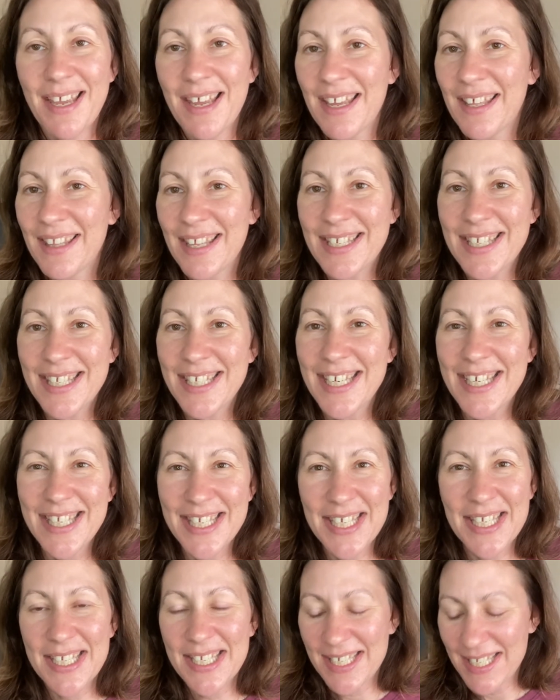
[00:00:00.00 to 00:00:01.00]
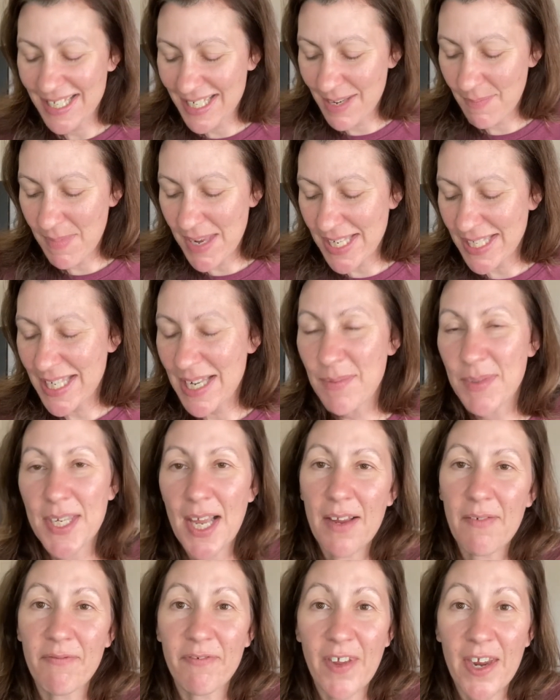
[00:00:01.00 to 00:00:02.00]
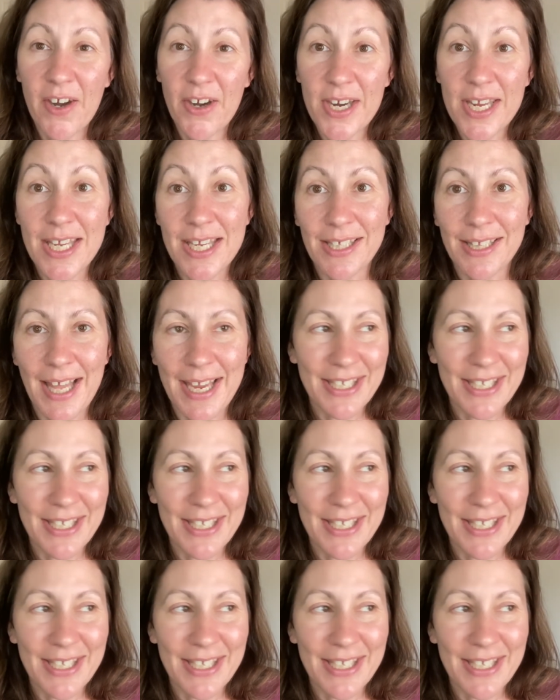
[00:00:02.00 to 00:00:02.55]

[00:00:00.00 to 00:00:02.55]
This just, to me, seems like very